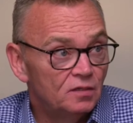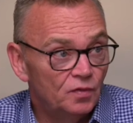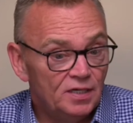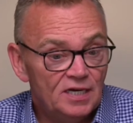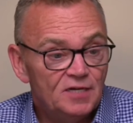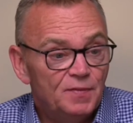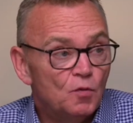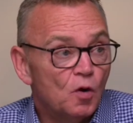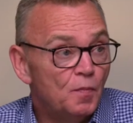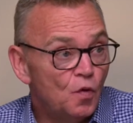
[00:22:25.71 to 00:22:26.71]
We need to be
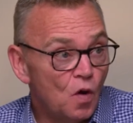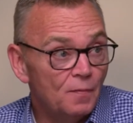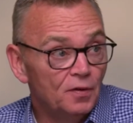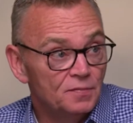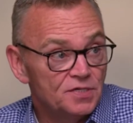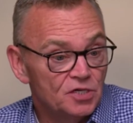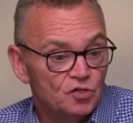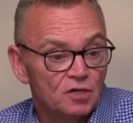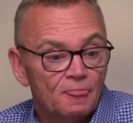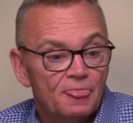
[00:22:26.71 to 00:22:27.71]
more problem
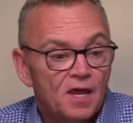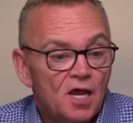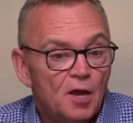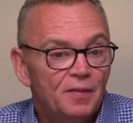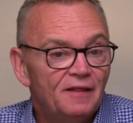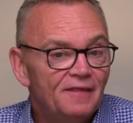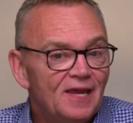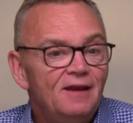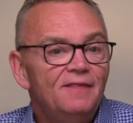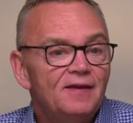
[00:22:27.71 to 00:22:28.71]
centric. But at the
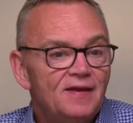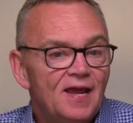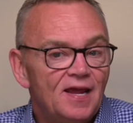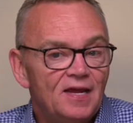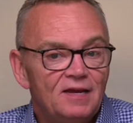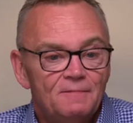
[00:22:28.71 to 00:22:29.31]
end of the day,